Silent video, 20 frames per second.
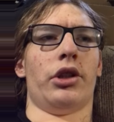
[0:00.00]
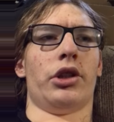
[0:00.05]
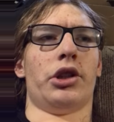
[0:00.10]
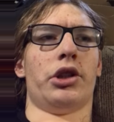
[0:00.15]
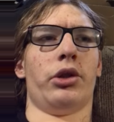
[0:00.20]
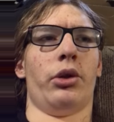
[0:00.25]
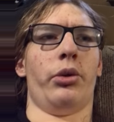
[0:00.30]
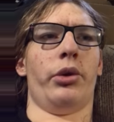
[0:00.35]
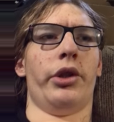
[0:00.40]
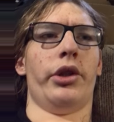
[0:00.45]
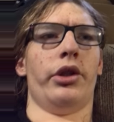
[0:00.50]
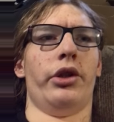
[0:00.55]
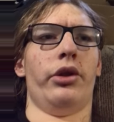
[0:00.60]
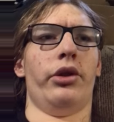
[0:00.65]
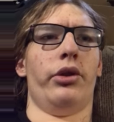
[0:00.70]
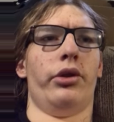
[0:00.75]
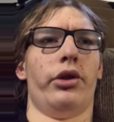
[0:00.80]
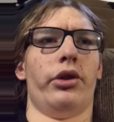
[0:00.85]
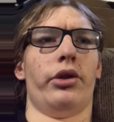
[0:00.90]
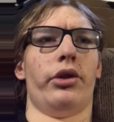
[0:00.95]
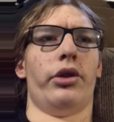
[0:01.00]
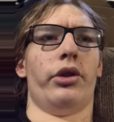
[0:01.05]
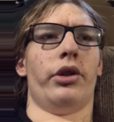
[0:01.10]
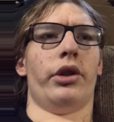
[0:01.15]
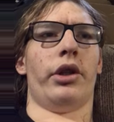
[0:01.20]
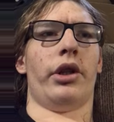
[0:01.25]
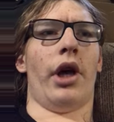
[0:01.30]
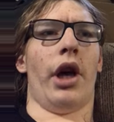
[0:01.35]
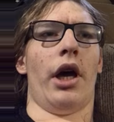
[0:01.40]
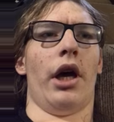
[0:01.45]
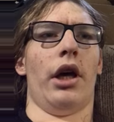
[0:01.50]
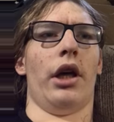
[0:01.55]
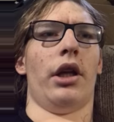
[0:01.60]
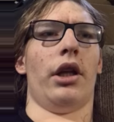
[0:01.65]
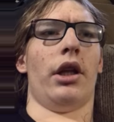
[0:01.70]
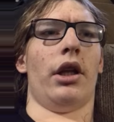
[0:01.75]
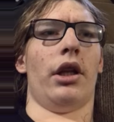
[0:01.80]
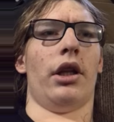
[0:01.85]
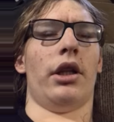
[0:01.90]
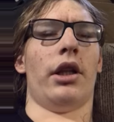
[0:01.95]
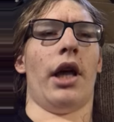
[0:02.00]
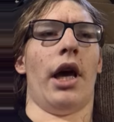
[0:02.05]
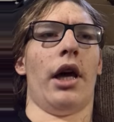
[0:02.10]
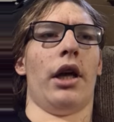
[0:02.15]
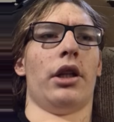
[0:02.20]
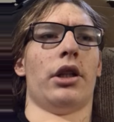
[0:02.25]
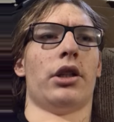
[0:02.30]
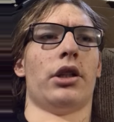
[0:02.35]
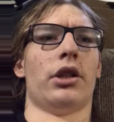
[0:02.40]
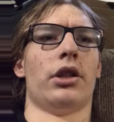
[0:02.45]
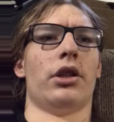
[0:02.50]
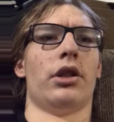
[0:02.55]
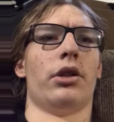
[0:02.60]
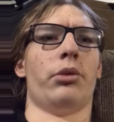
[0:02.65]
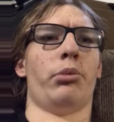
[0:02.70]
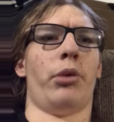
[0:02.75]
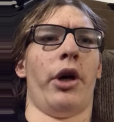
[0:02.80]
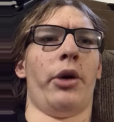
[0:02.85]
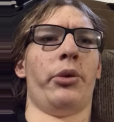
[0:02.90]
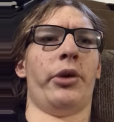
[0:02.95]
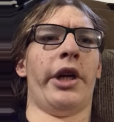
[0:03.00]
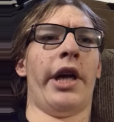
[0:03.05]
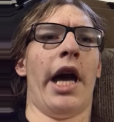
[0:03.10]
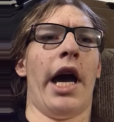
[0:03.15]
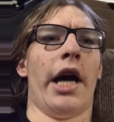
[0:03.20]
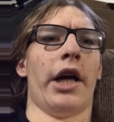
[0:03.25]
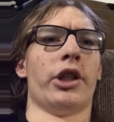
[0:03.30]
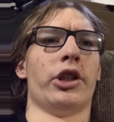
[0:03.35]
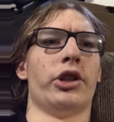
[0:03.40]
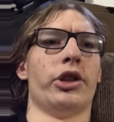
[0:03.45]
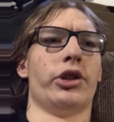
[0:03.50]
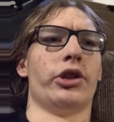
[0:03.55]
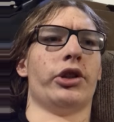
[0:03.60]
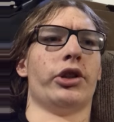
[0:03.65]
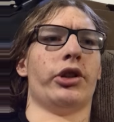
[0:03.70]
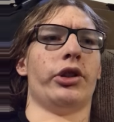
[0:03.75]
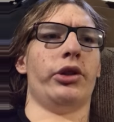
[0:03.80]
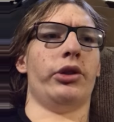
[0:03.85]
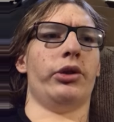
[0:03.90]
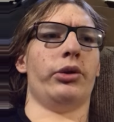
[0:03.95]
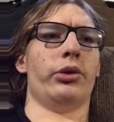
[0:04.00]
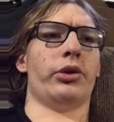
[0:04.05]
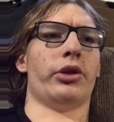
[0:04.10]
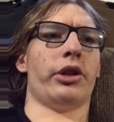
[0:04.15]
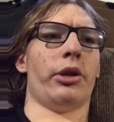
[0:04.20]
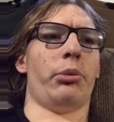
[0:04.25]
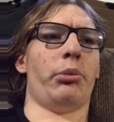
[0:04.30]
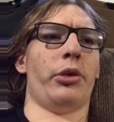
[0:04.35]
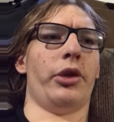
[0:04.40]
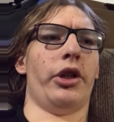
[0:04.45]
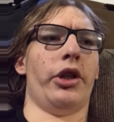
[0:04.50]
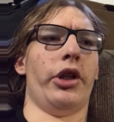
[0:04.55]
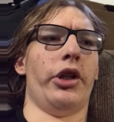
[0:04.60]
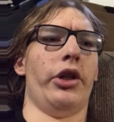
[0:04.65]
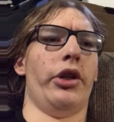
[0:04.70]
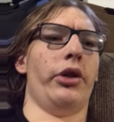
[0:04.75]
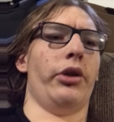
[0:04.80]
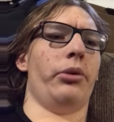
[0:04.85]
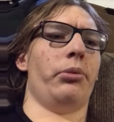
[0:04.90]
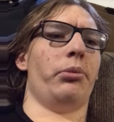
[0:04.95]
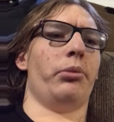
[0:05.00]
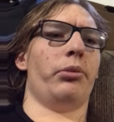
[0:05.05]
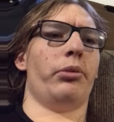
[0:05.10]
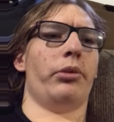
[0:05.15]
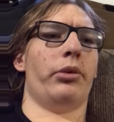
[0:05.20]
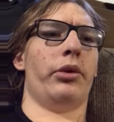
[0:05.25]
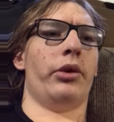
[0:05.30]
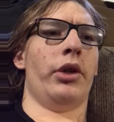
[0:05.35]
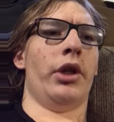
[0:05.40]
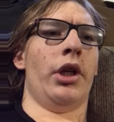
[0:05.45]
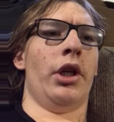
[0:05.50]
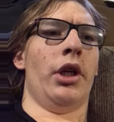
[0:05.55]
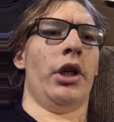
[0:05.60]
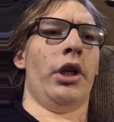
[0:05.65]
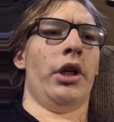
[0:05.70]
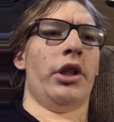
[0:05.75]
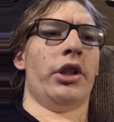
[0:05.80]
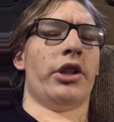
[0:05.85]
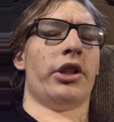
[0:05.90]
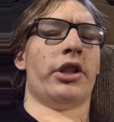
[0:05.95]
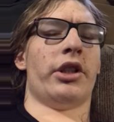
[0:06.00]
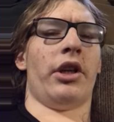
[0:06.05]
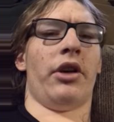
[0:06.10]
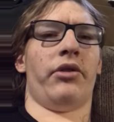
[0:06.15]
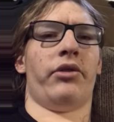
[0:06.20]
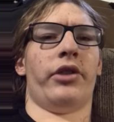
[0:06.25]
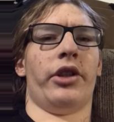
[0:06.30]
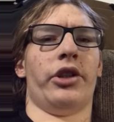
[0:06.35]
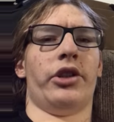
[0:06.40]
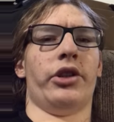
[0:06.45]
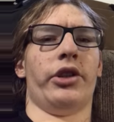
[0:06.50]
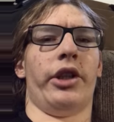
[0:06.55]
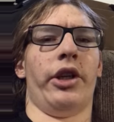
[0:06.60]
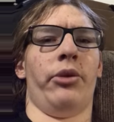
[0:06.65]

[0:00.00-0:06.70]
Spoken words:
showing that my reactions to some of the stuff that you